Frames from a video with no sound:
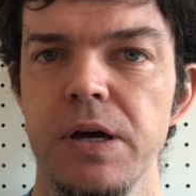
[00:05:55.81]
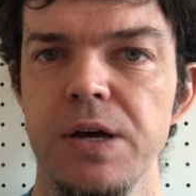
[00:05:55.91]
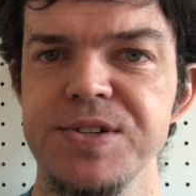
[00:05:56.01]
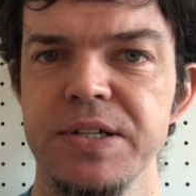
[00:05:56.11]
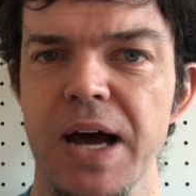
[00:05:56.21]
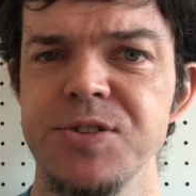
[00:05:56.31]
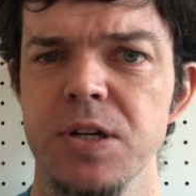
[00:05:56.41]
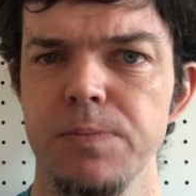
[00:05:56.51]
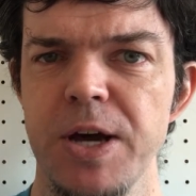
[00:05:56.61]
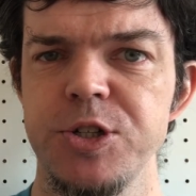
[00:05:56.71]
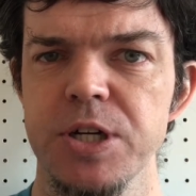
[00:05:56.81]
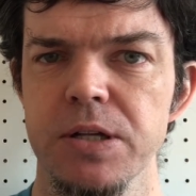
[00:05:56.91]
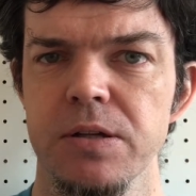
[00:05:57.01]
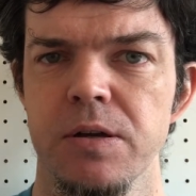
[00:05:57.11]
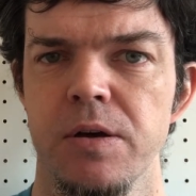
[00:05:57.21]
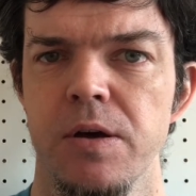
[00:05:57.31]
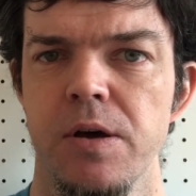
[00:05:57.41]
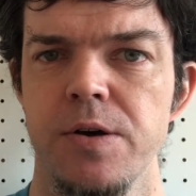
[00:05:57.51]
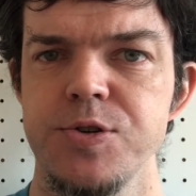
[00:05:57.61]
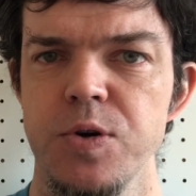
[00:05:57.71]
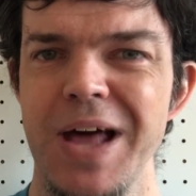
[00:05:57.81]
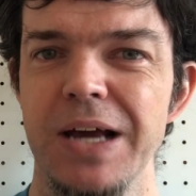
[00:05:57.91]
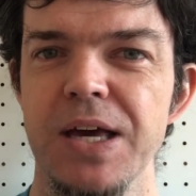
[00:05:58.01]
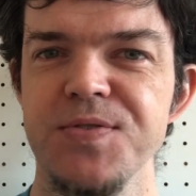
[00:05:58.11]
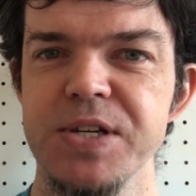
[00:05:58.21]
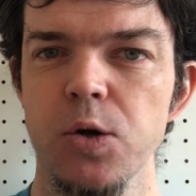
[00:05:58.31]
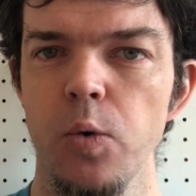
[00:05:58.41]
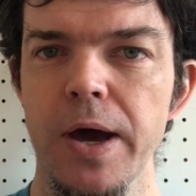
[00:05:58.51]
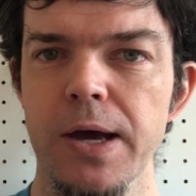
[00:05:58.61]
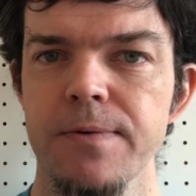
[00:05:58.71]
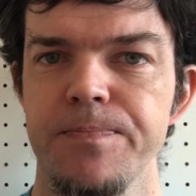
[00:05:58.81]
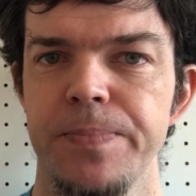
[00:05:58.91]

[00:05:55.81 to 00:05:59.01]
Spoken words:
is an exclamation, so that gives it away.